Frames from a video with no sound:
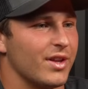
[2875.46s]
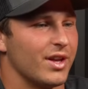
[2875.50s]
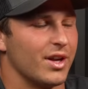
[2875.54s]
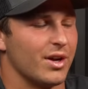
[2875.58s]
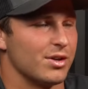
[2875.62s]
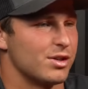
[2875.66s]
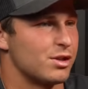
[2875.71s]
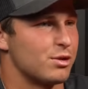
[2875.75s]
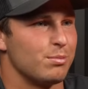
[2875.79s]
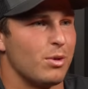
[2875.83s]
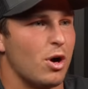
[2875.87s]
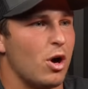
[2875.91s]

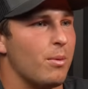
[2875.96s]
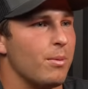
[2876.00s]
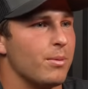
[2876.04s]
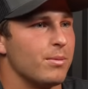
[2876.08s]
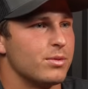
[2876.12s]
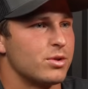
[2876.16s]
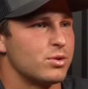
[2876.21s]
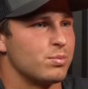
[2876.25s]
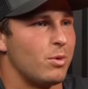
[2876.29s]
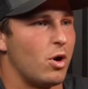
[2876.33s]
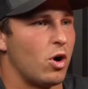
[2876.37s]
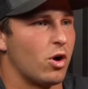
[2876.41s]

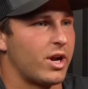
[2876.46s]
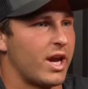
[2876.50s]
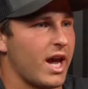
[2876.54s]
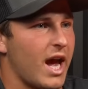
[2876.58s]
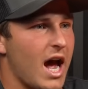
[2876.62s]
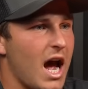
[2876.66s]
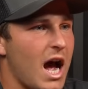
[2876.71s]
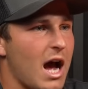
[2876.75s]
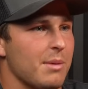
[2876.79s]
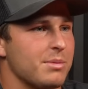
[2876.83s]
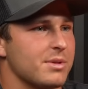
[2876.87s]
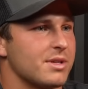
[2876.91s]
small
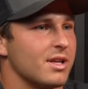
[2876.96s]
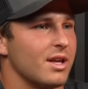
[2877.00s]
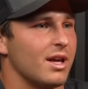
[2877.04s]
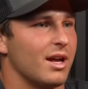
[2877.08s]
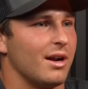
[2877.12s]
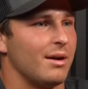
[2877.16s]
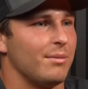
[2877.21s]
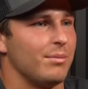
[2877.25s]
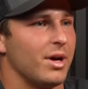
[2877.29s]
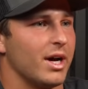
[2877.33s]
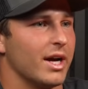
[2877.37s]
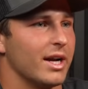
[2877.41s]
caps that
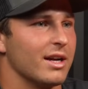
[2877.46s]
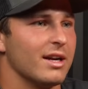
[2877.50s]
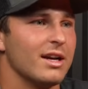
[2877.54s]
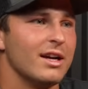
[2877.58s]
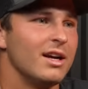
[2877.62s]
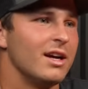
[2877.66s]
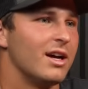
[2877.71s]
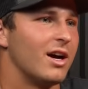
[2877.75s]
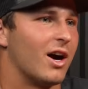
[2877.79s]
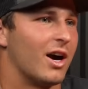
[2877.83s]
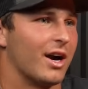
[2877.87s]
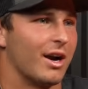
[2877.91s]
I'm like,
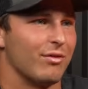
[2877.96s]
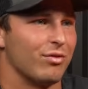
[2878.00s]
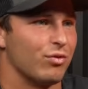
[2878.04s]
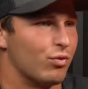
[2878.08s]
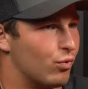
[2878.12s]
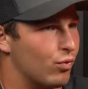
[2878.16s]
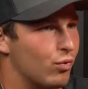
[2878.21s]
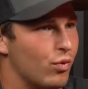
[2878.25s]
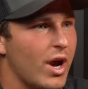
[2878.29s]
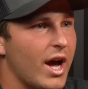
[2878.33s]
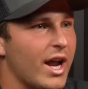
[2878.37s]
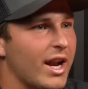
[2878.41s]
all right, I've
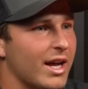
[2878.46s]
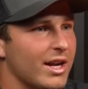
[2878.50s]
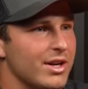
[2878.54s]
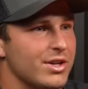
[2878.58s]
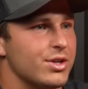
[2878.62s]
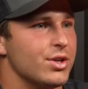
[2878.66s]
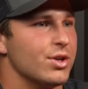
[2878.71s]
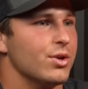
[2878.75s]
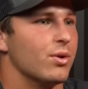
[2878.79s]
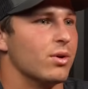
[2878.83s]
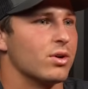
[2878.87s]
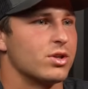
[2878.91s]
read
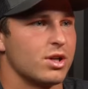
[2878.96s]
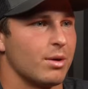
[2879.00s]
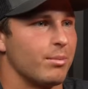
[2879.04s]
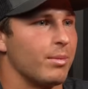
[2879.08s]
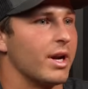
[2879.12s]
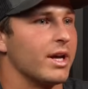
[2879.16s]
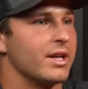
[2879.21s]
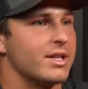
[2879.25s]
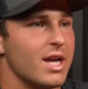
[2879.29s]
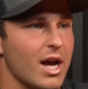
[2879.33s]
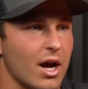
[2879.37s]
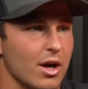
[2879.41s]
into or
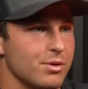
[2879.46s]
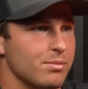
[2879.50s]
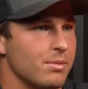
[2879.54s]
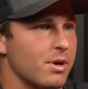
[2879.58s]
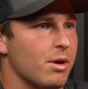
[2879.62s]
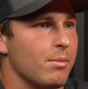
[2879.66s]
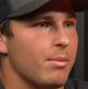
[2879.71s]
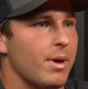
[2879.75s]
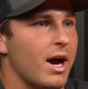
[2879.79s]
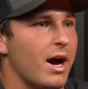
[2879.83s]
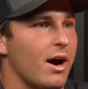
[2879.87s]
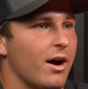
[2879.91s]
somebody tells me
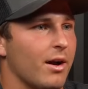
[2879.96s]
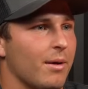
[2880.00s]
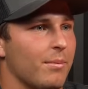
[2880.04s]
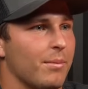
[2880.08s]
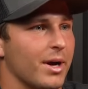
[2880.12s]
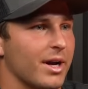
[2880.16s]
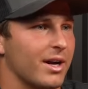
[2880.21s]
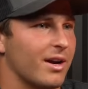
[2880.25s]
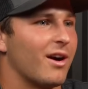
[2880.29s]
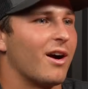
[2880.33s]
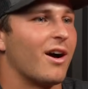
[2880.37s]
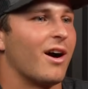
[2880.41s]
about, and I'm
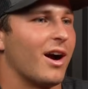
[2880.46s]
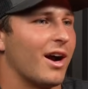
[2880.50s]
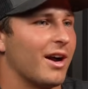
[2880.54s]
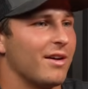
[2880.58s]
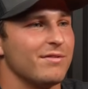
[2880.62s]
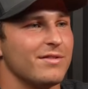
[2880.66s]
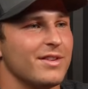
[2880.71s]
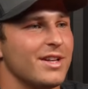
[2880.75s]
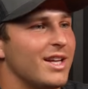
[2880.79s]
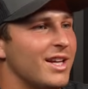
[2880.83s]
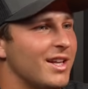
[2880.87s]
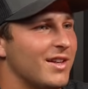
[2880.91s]
like, all right,
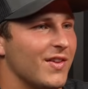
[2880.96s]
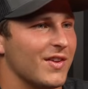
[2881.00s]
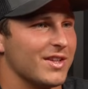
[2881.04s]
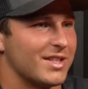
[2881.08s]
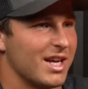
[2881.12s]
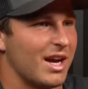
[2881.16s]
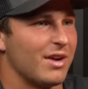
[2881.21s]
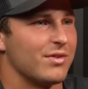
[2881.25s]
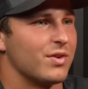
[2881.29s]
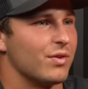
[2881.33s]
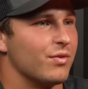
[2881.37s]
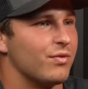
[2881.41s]
let's
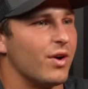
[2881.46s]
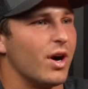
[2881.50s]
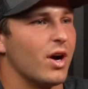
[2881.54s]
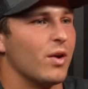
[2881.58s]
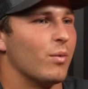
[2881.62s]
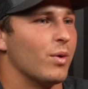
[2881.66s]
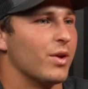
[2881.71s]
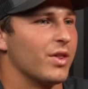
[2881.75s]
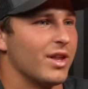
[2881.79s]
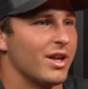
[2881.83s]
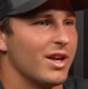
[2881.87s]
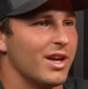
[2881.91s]
have some fun
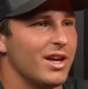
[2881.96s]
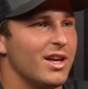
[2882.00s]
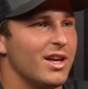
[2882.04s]
with it.